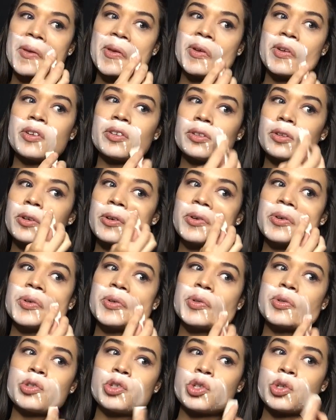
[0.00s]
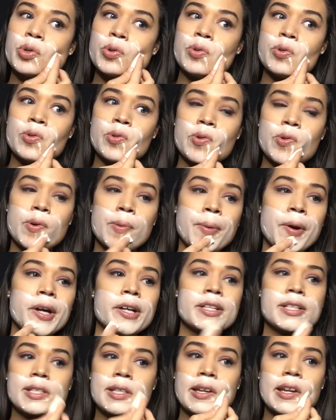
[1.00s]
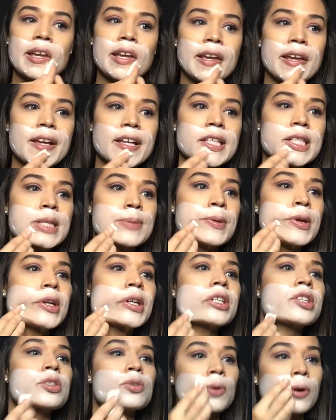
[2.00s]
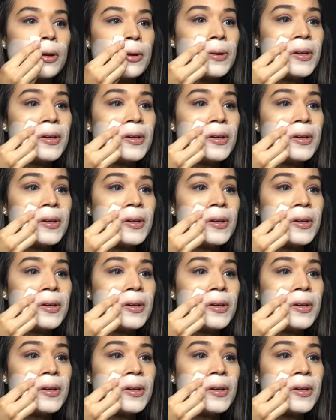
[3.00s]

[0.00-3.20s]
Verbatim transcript: You can go to Party City, a spirit store.